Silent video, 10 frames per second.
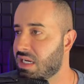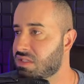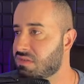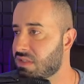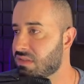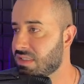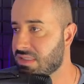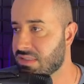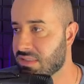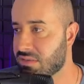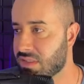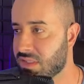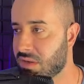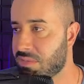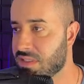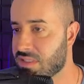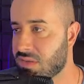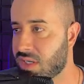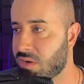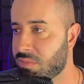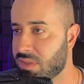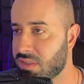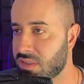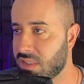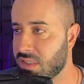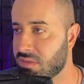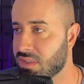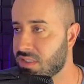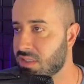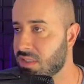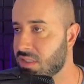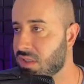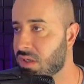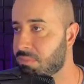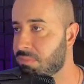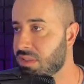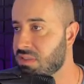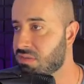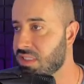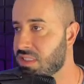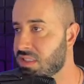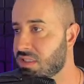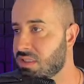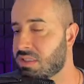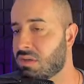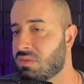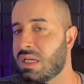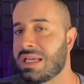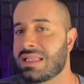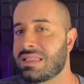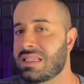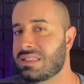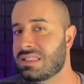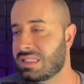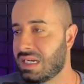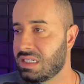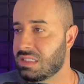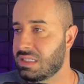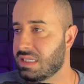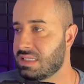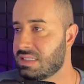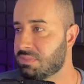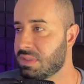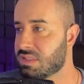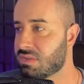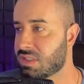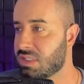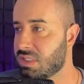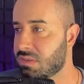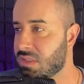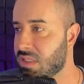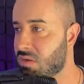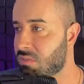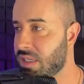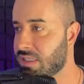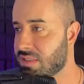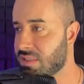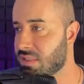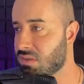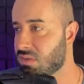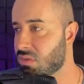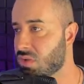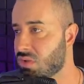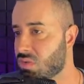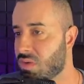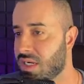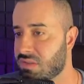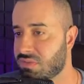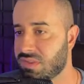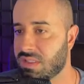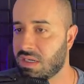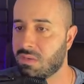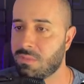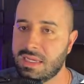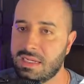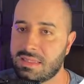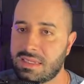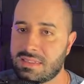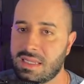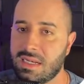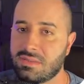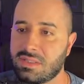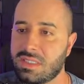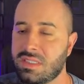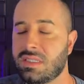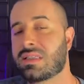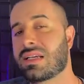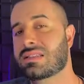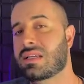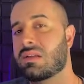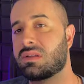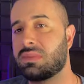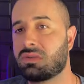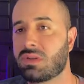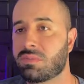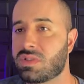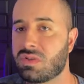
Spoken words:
go to the extension here. Oh, Pixel Helper, I'll click here. And oh, Pixel ID, so on this site, there's this pixel here, which is H584 final. It's installed here. And it's also installed when the person makes a